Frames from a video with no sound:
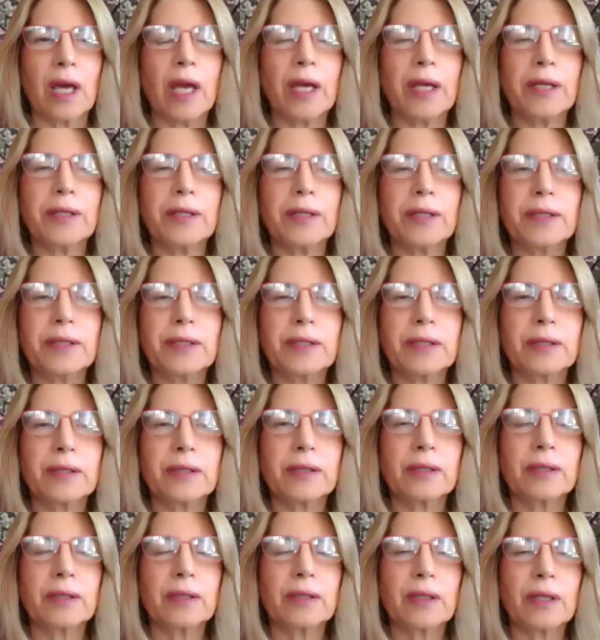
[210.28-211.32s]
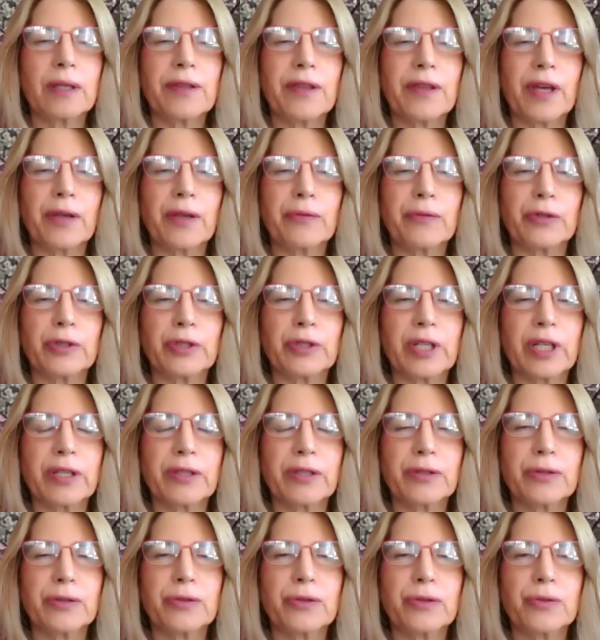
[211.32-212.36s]
and
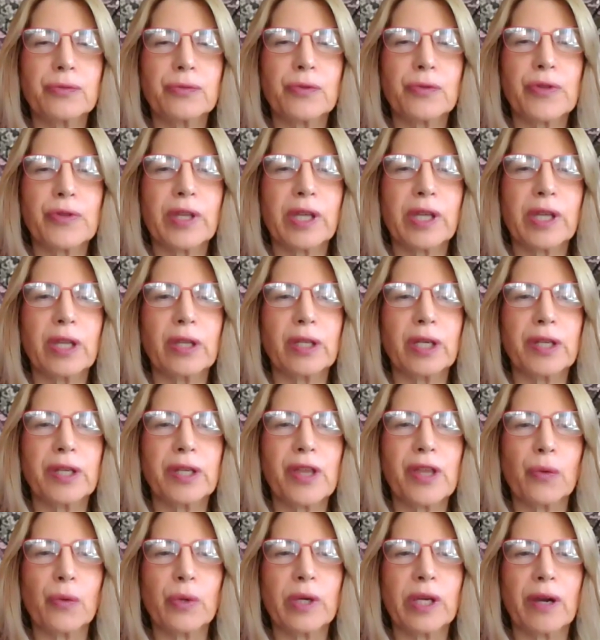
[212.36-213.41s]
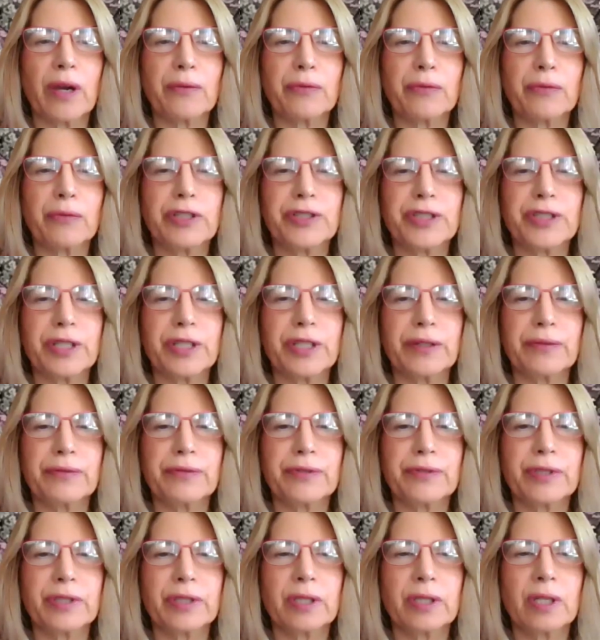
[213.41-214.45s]
thankfulness for the healing that we have received.
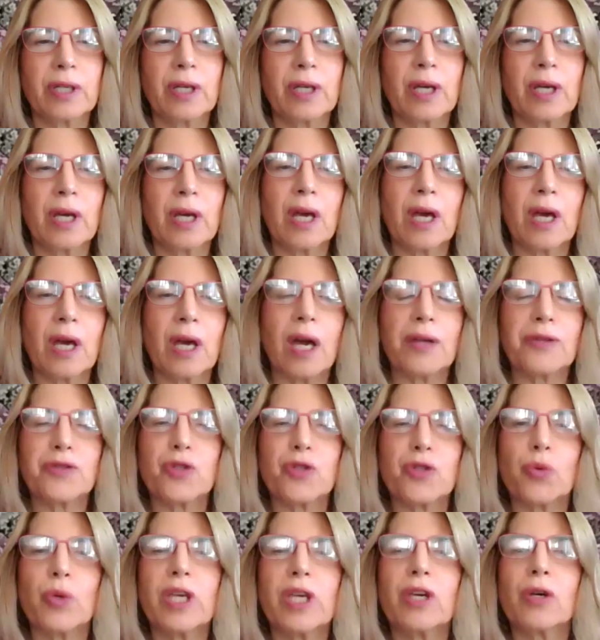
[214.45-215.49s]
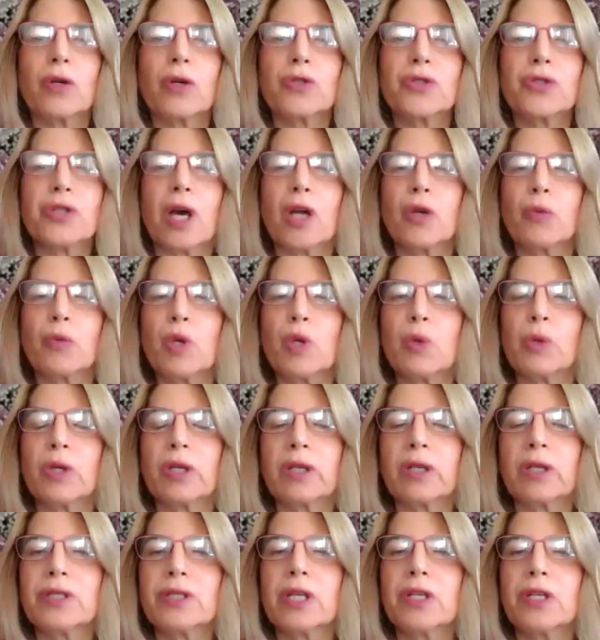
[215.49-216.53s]
As the week goes on, we
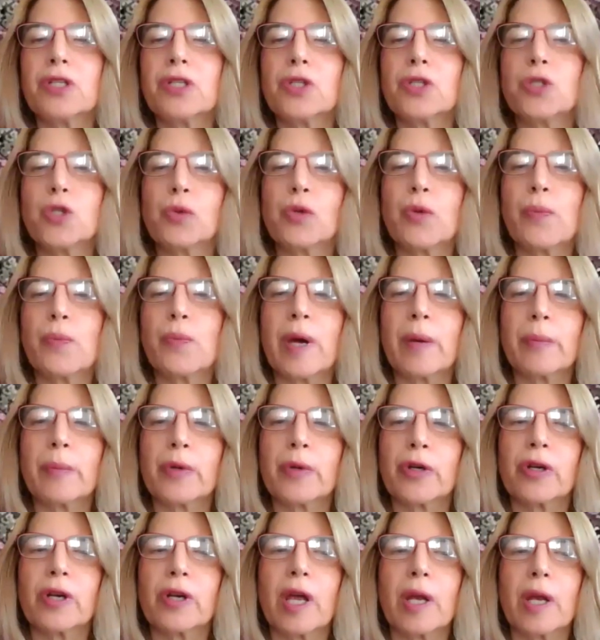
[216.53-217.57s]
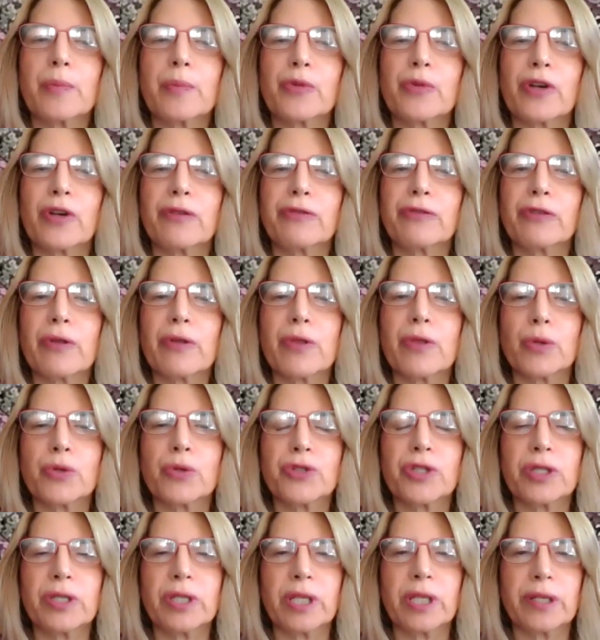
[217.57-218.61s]
will continue to remember and pray for
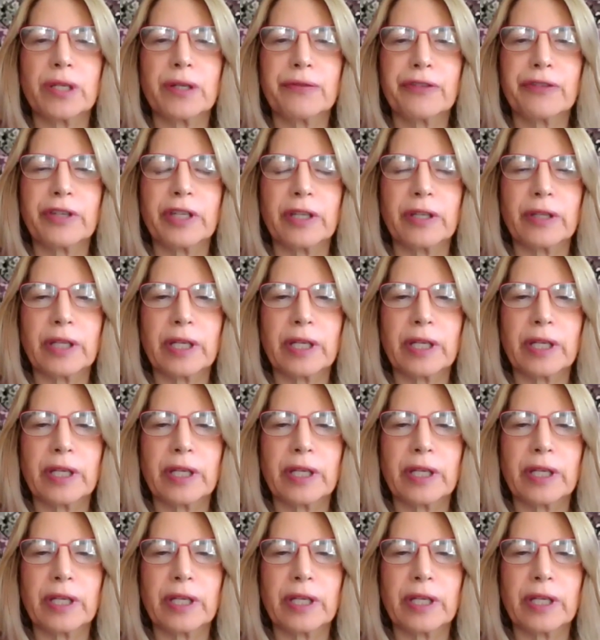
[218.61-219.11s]
those in need of